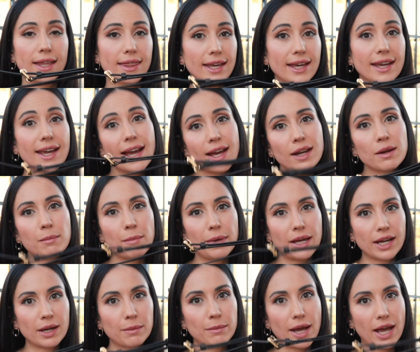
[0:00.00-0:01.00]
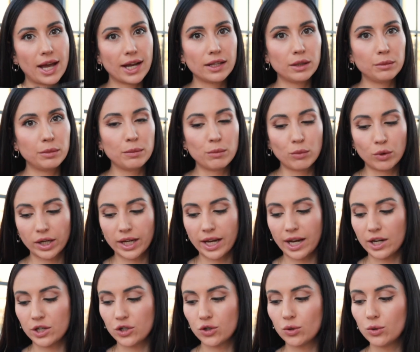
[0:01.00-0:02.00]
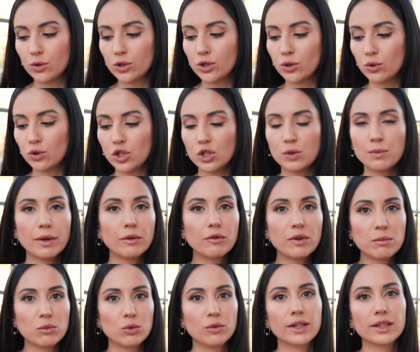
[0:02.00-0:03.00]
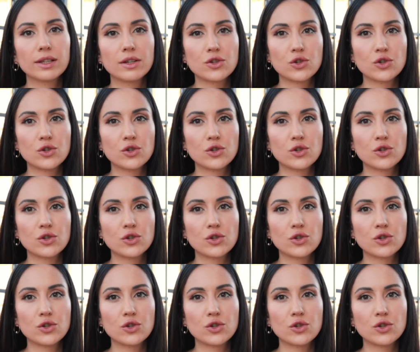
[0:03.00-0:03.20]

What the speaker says: they can make a bag a little bit more casual. So just by removing the